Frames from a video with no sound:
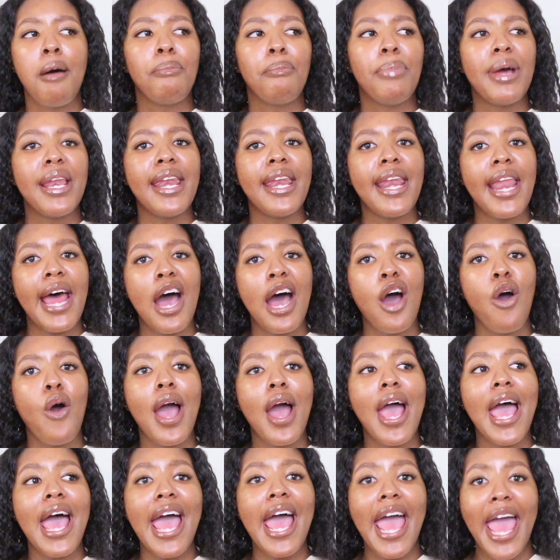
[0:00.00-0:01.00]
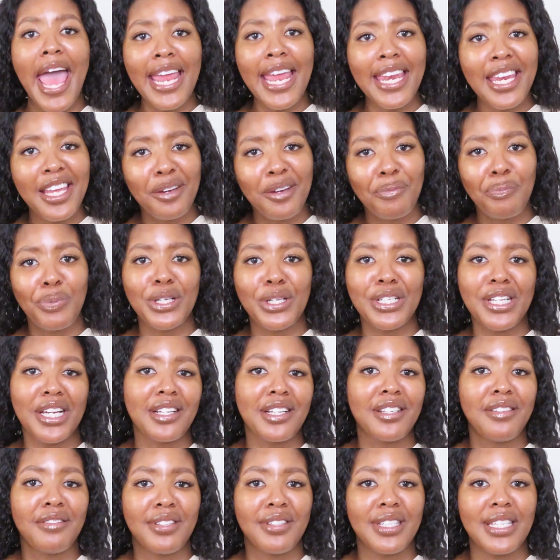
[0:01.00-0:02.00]
But now adding
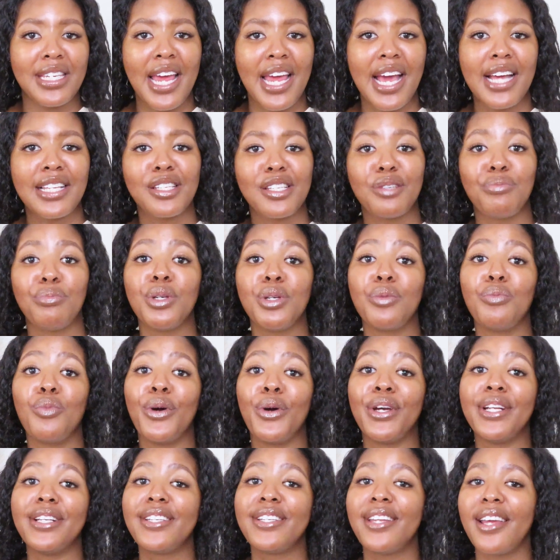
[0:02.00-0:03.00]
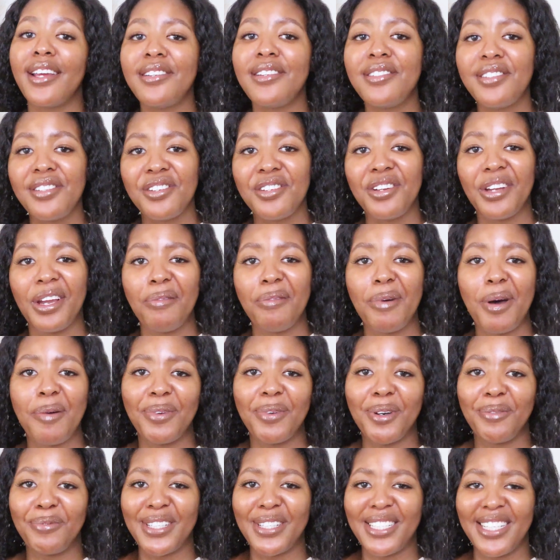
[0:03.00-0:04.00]
protective styles and being more intentional about
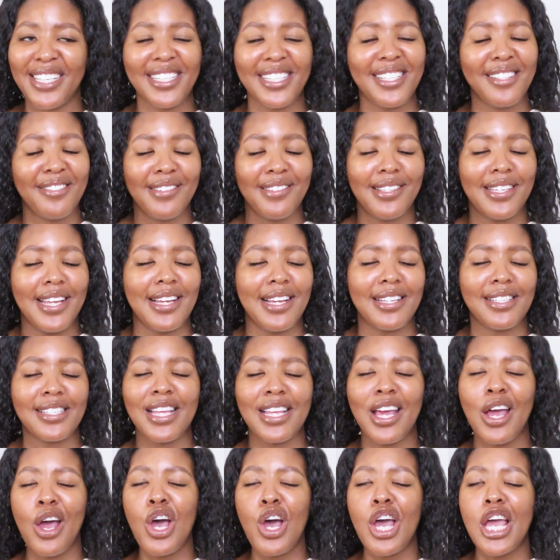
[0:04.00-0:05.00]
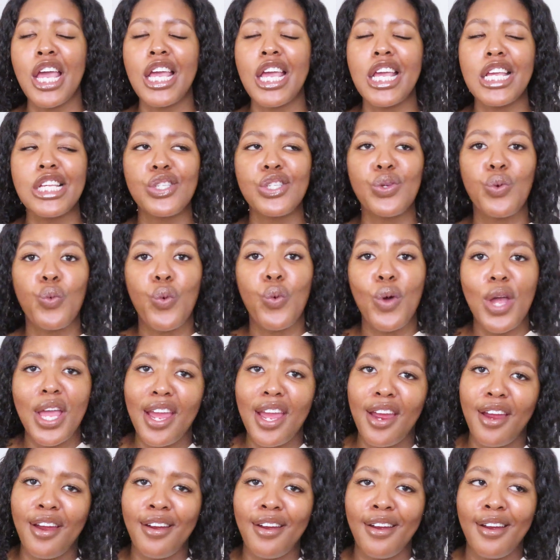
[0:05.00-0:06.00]
my protective styles is
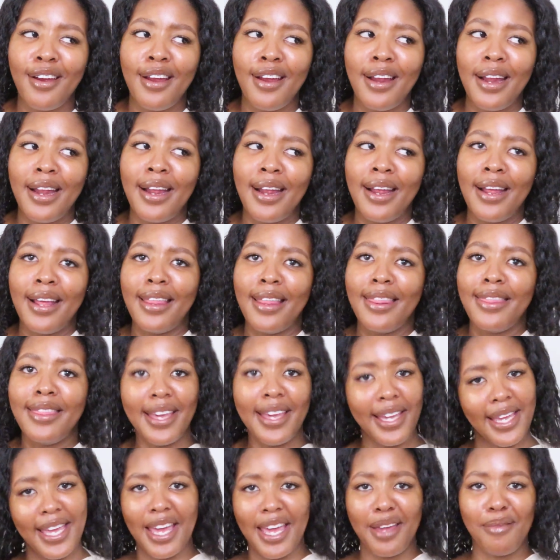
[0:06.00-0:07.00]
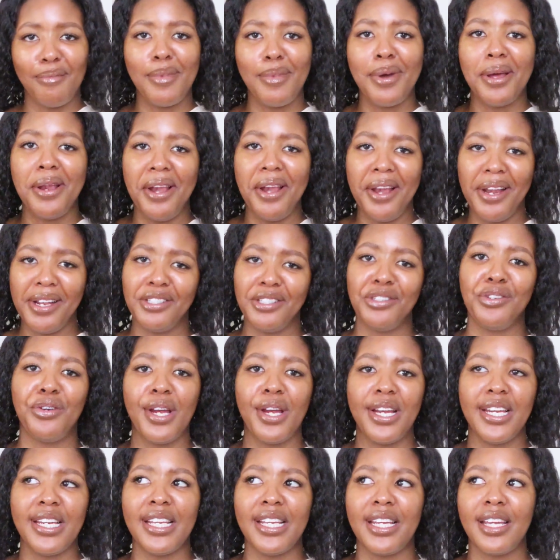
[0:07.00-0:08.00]
where the game
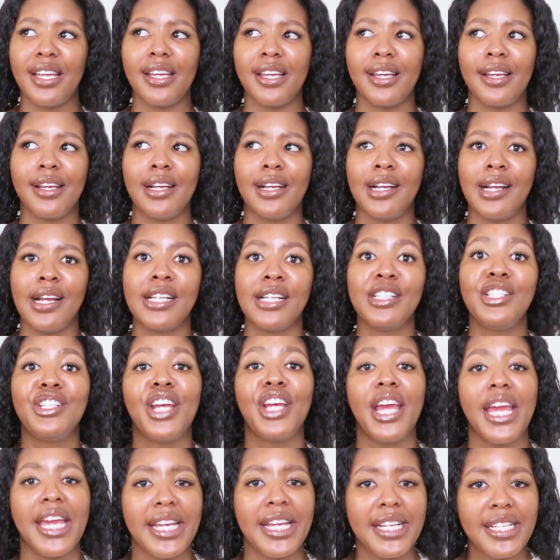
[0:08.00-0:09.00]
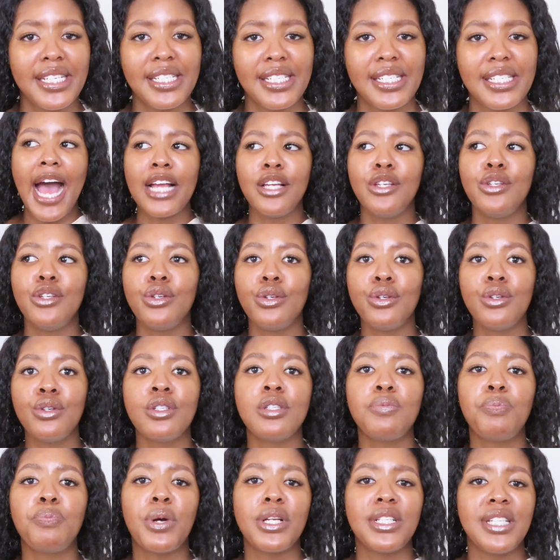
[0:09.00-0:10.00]
literally changed. I
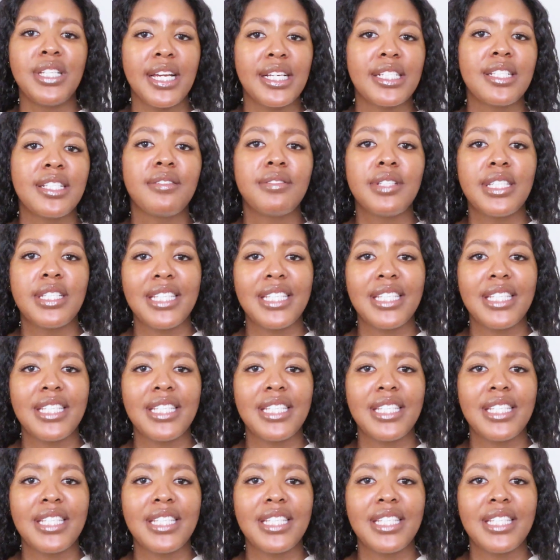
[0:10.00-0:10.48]
use protective